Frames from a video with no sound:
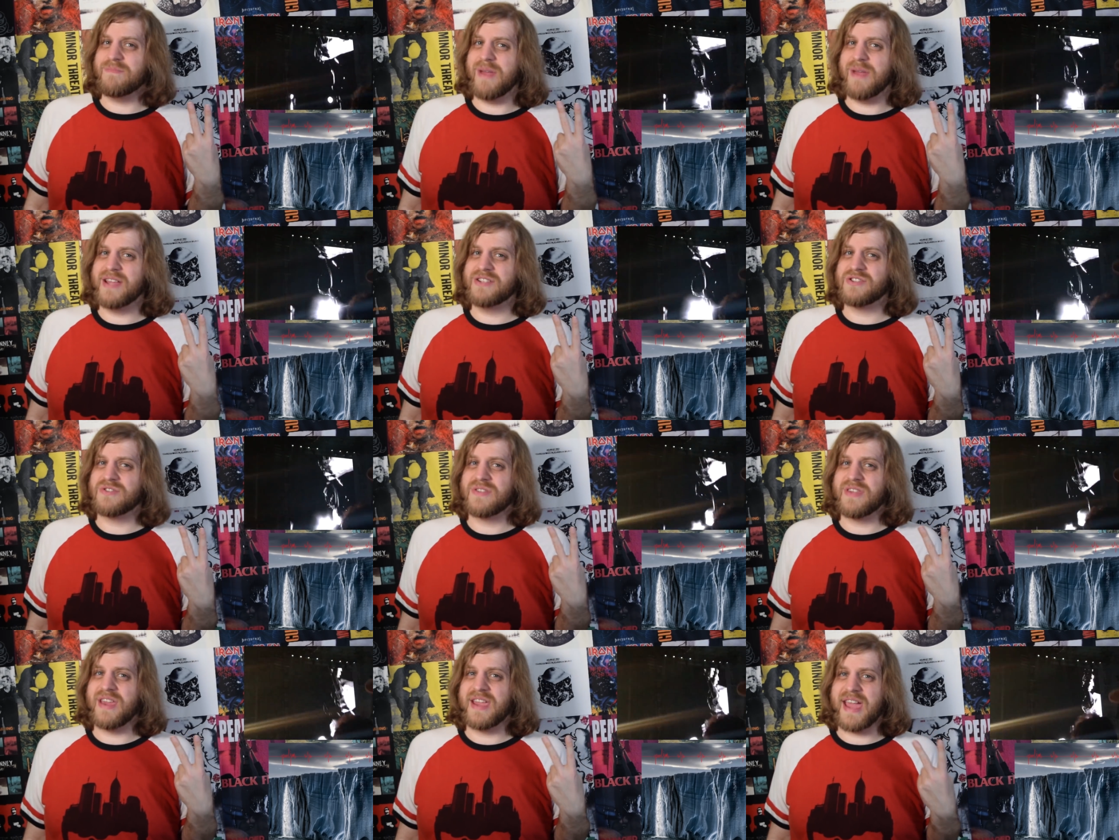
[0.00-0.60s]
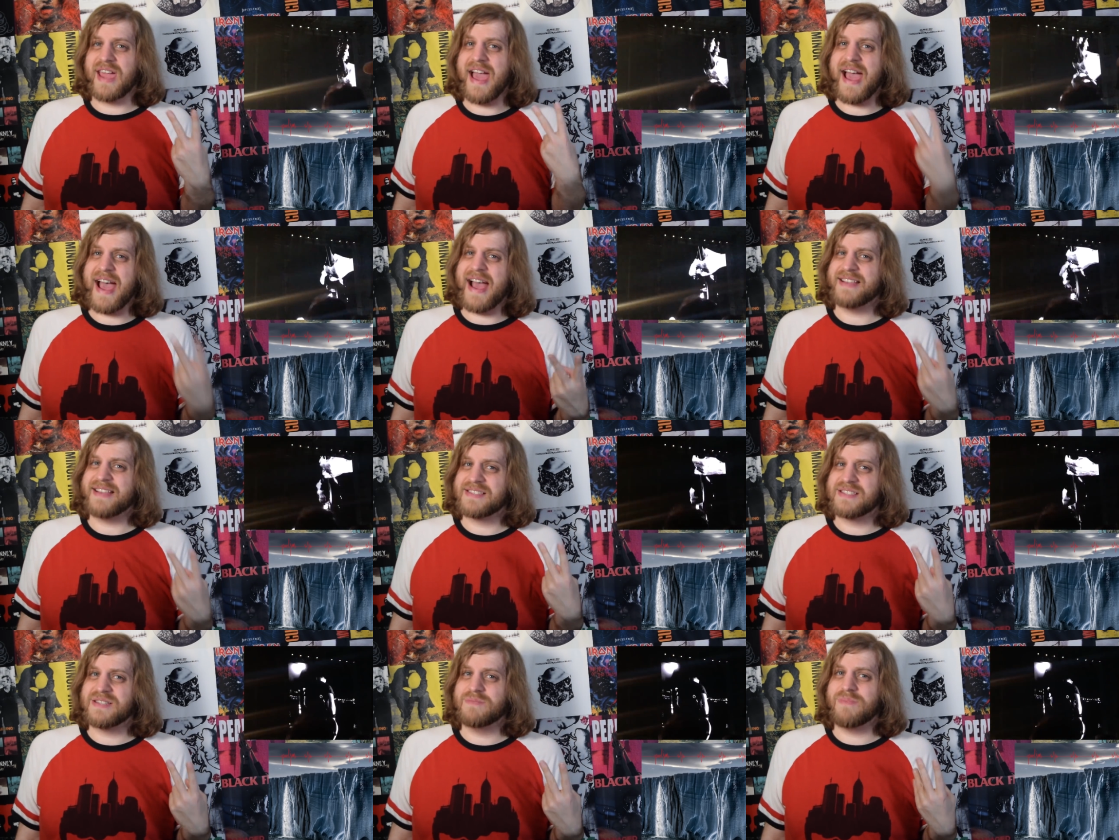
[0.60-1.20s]
major thing
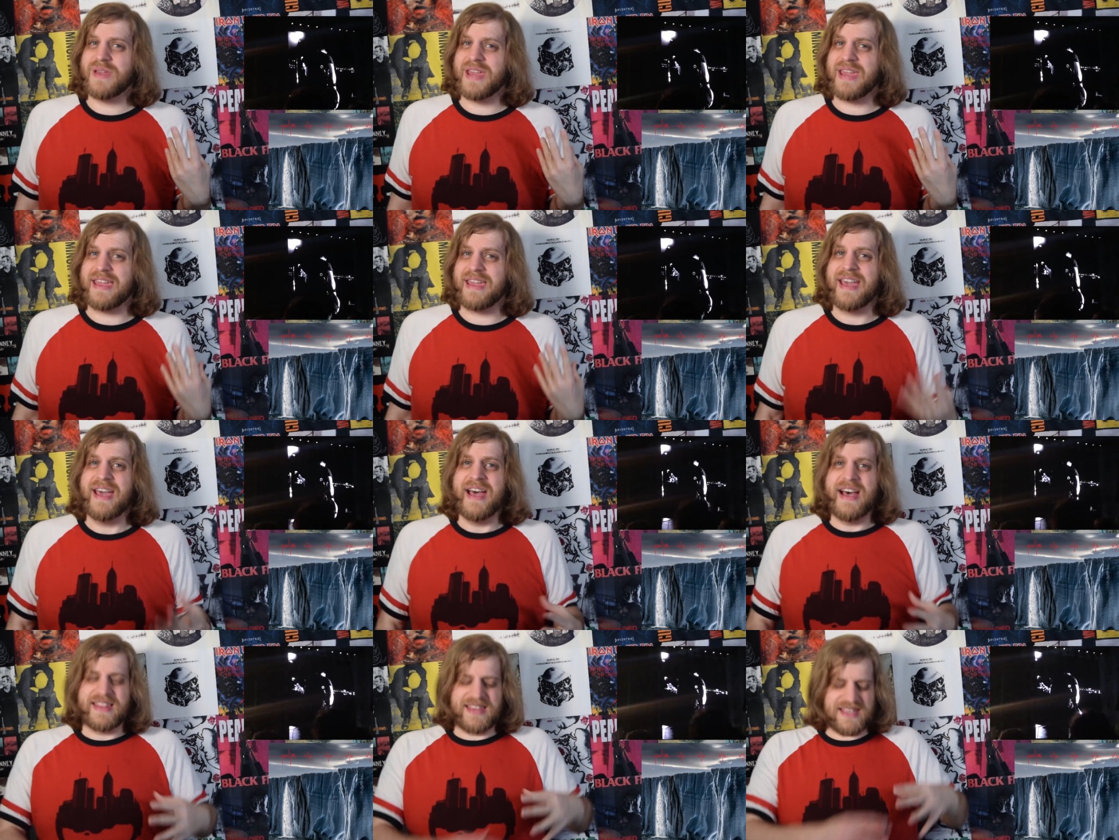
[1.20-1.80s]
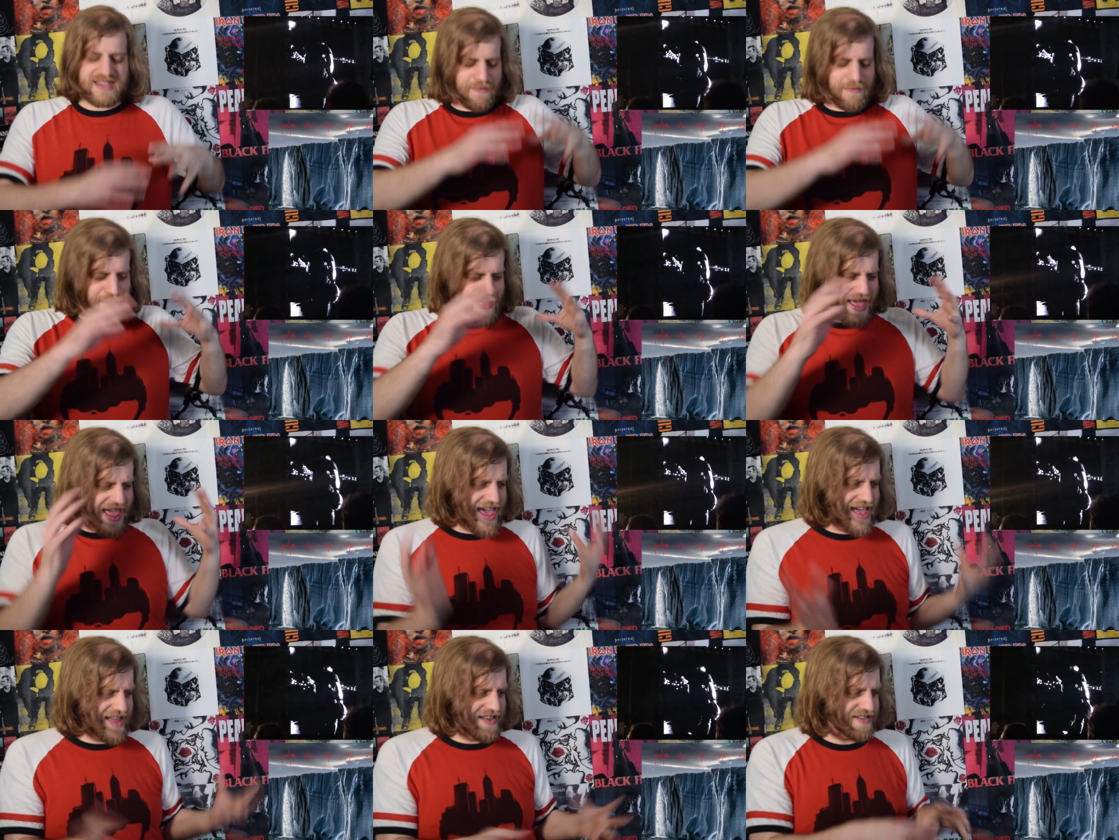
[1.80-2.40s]
has to be that the
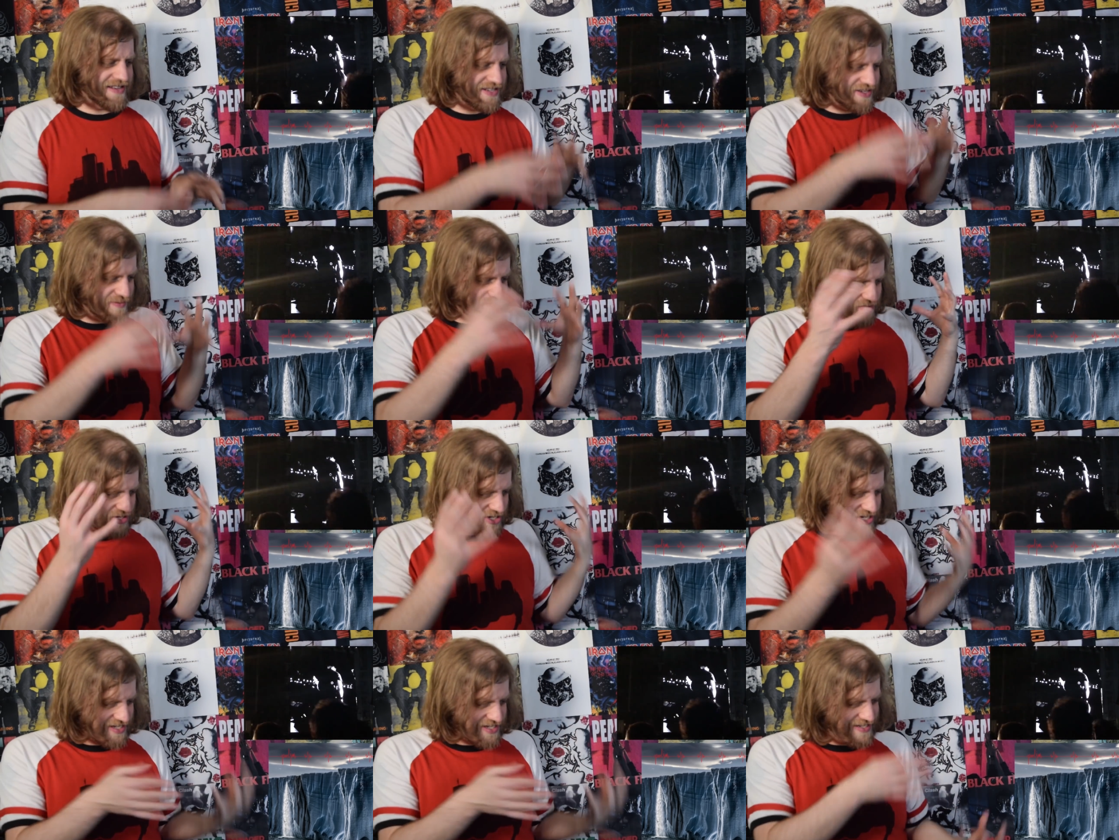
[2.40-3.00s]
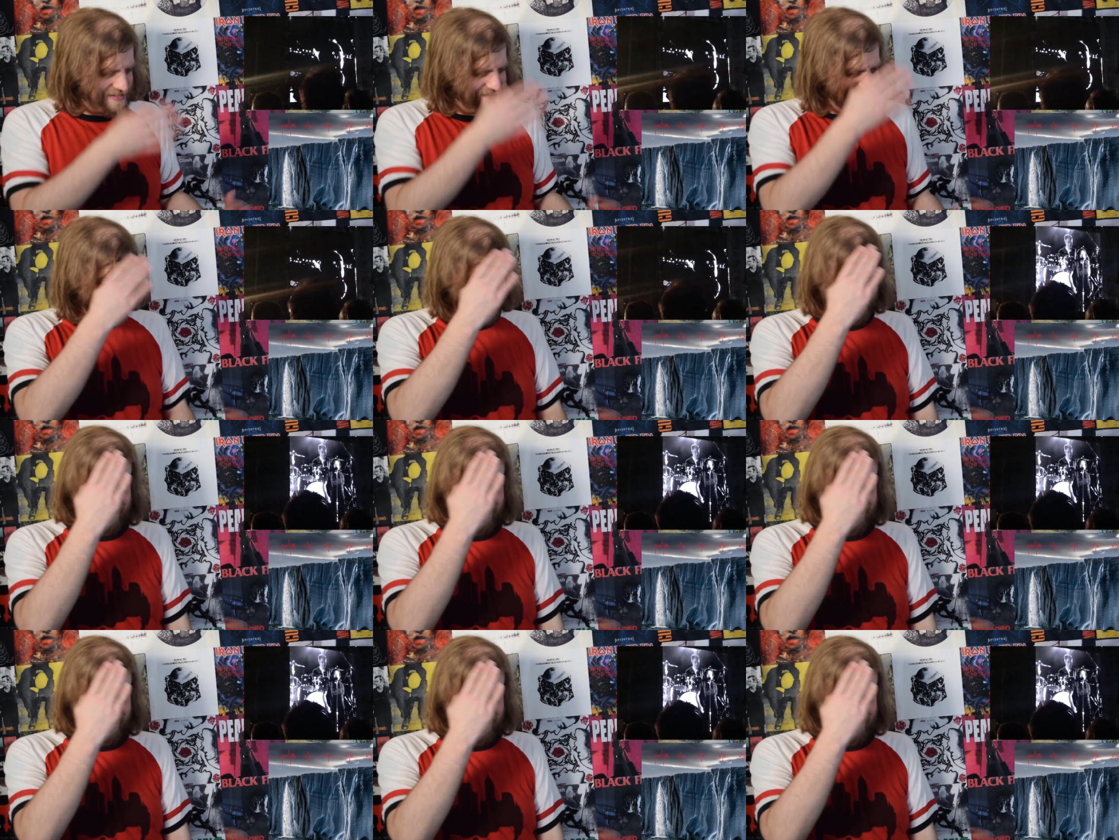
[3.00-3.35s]
band just